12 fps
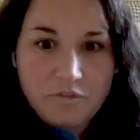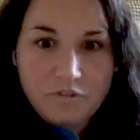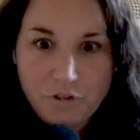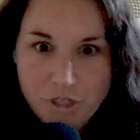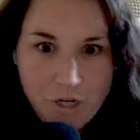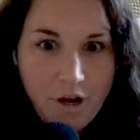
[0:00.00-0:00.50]

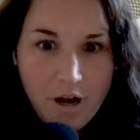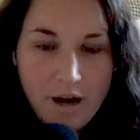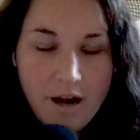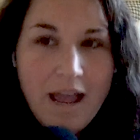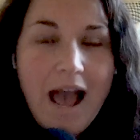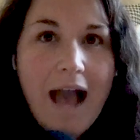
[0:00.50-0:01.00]
For
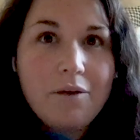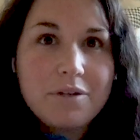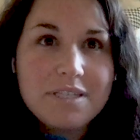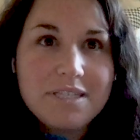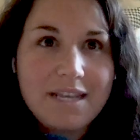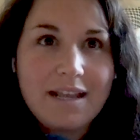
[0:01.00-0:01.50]
sure. I
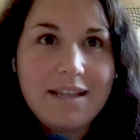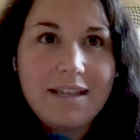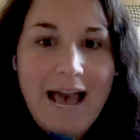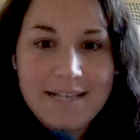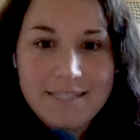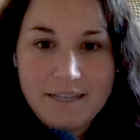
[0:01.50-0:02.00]
would say
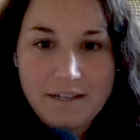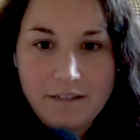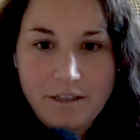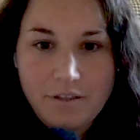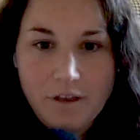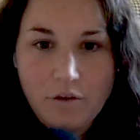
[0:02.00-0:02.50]

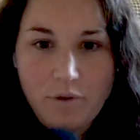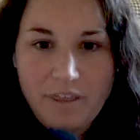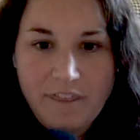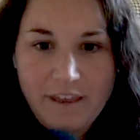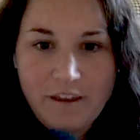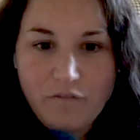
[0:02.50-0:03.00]
classically though
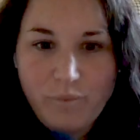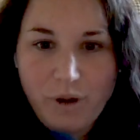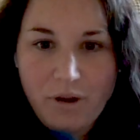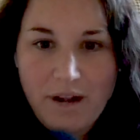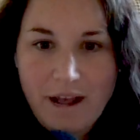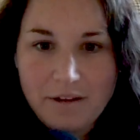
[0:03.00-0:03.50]
we think
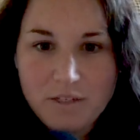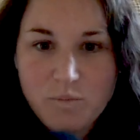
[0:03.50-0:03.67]
of burnout